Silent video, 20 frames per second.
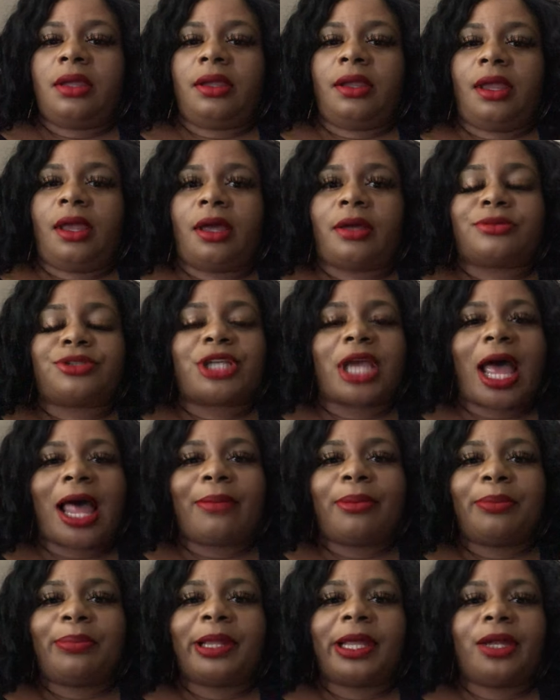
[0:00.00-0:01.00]
Yep,
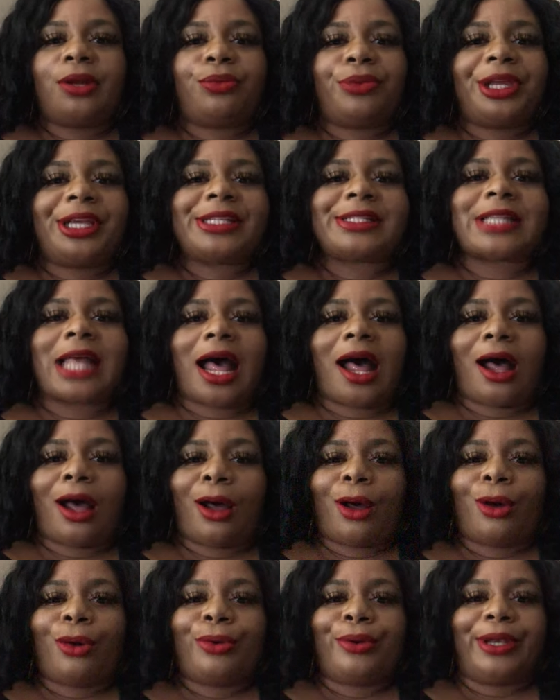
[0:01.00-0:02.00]
child, been playing the Wigs
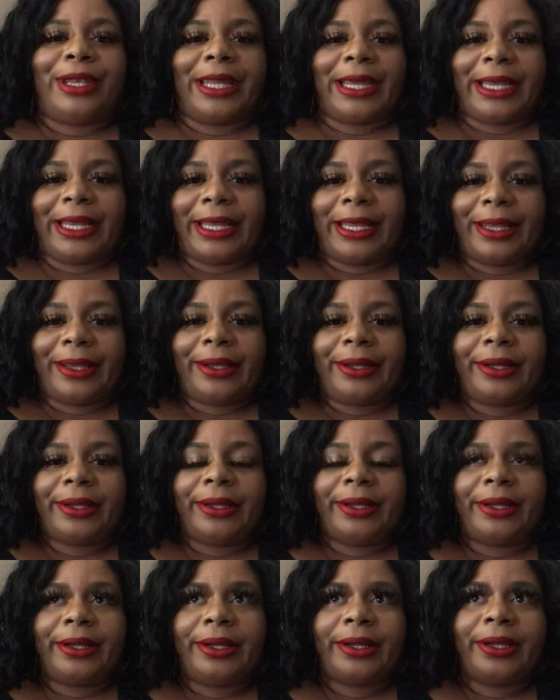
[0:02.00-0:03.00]
all day.
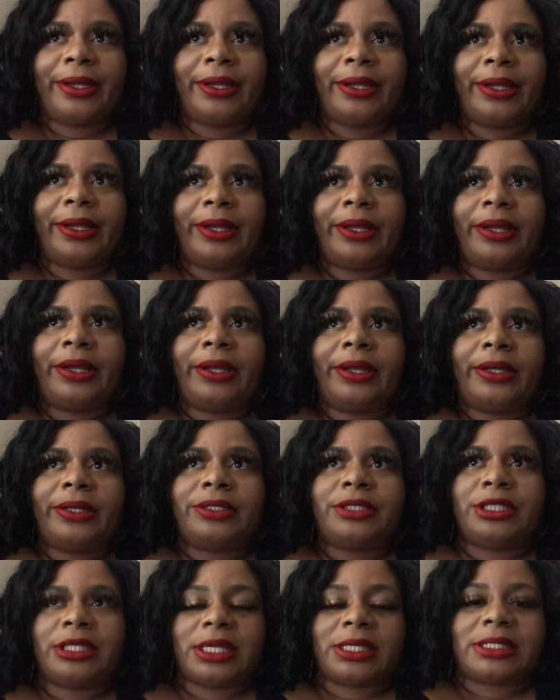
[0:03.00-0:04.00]

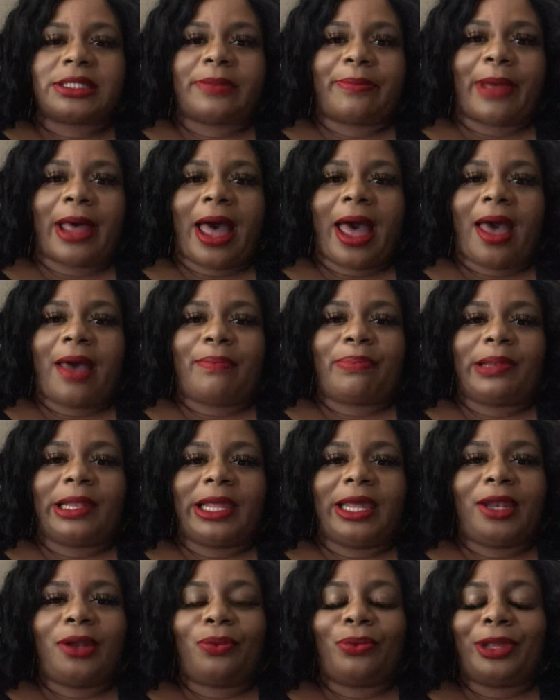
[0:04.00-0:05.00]
Just about
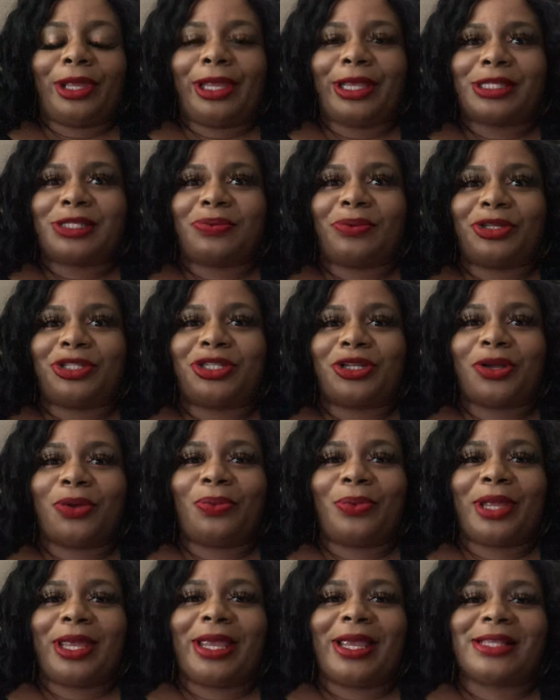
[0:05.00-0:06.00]
playing a wig, switching up
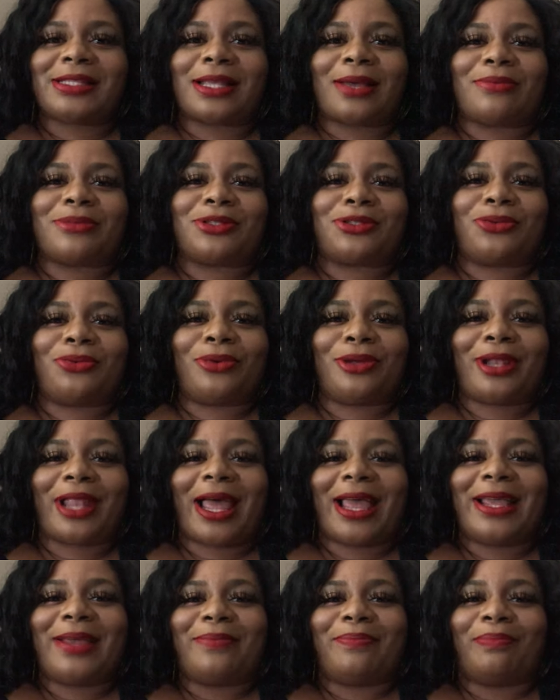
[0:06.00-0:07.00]
wigs. I was doing
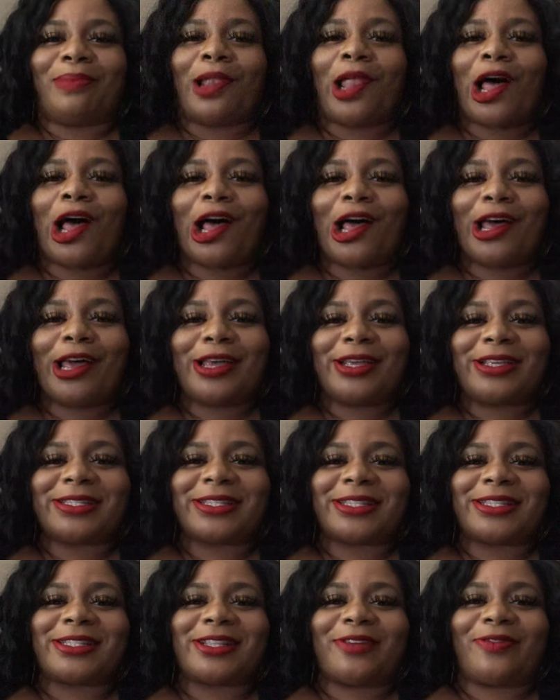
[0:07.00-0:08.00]
like
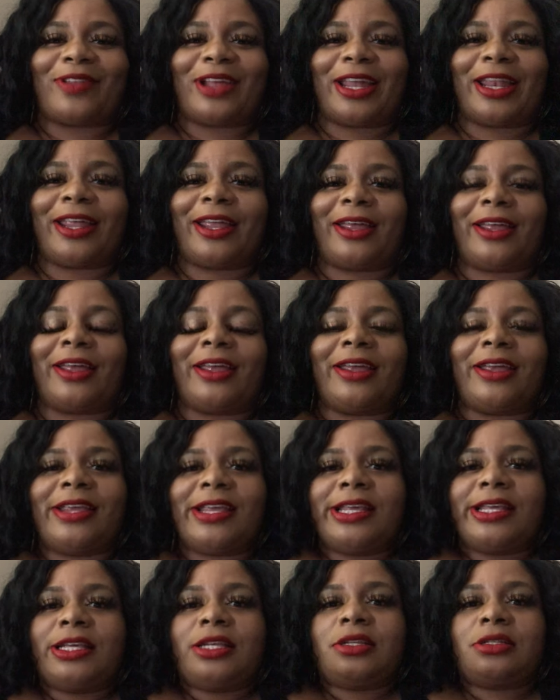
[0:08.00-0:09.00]
blondes and stuff like that.
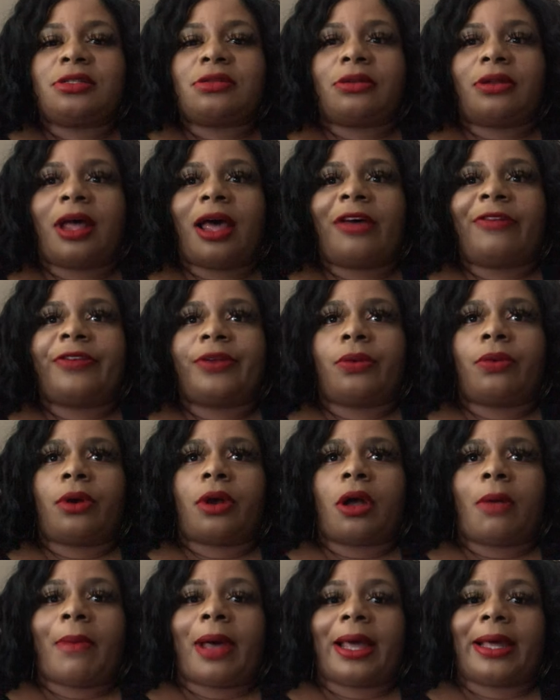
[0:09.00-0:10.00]
So now I'm gonna
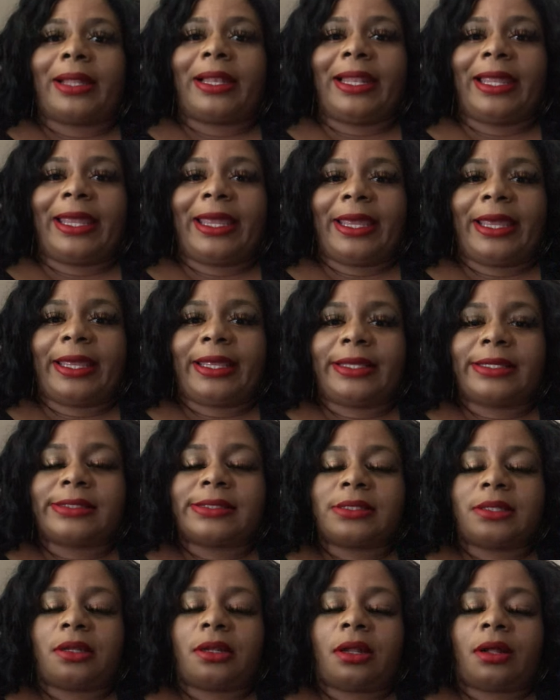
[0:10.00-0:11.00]
work on my
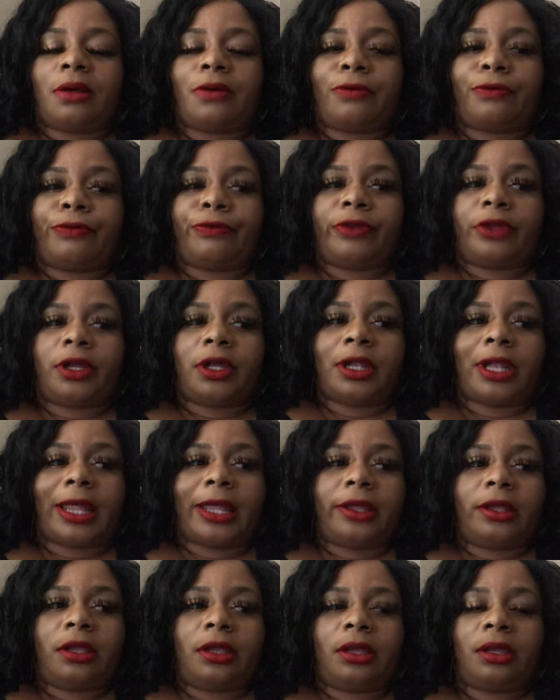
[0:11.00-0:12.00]
class, and I don't feel
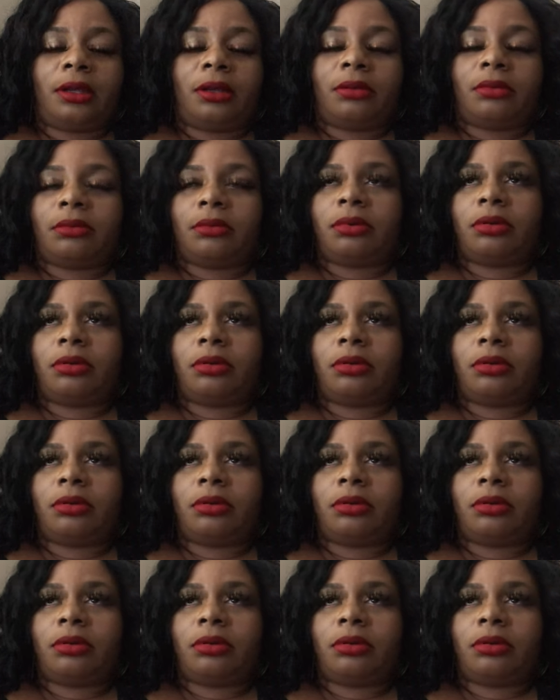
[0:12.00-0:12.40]
like it.